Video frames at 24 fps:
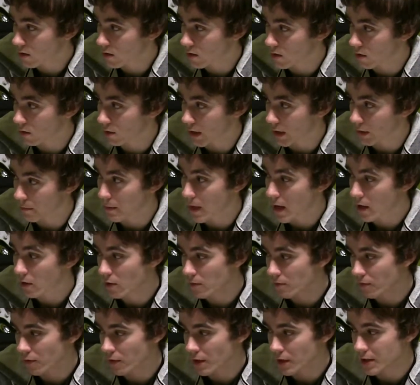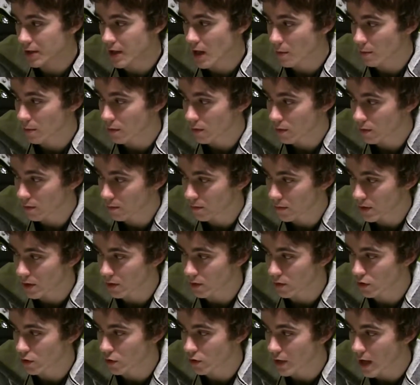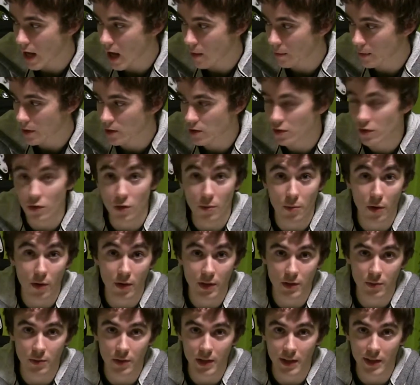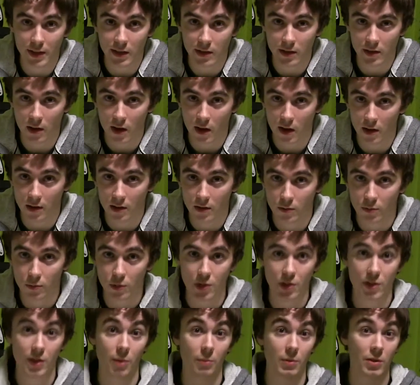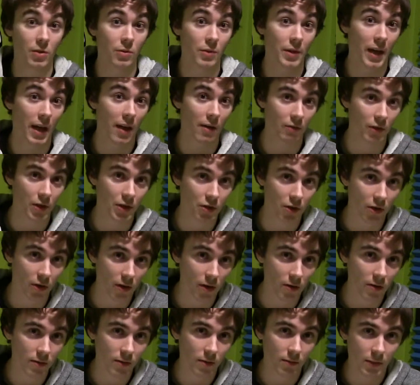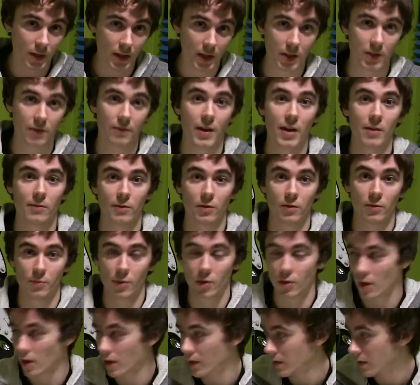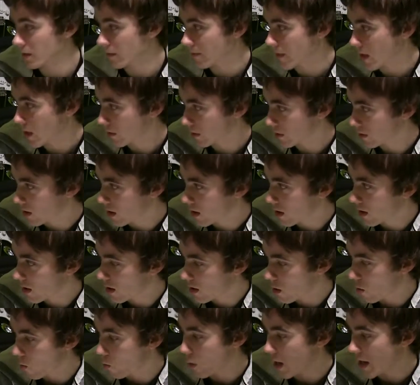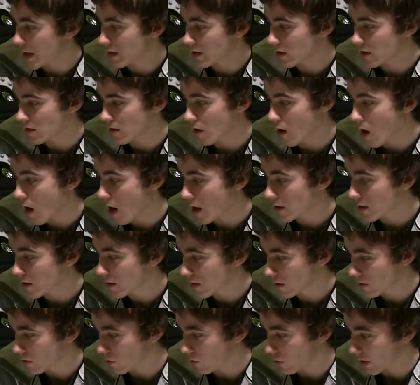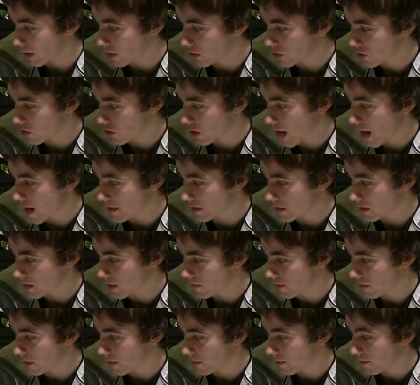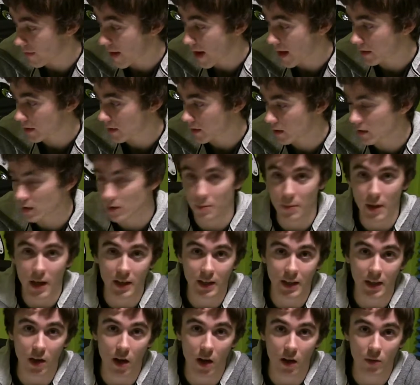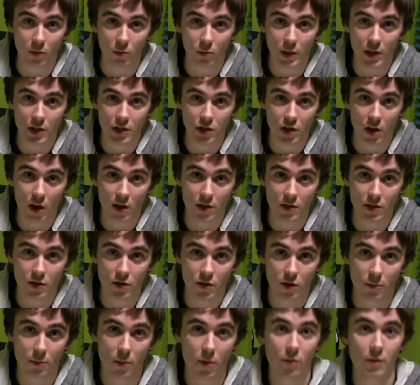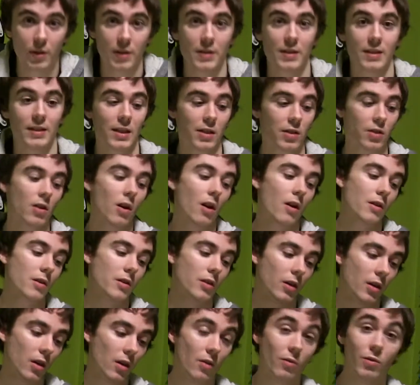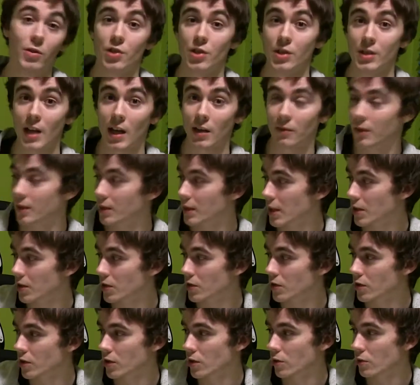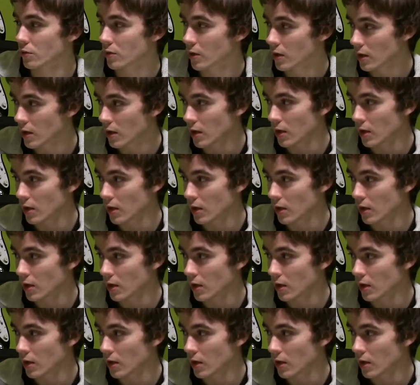So like Megrim, for example, deals 2 damage to opponents when they discard, which they'll be doing every turn because of Anvil of Bogarden's effect. Waste Not, which has a different effect depending on which cards your opponents discard, which is advantageous to you.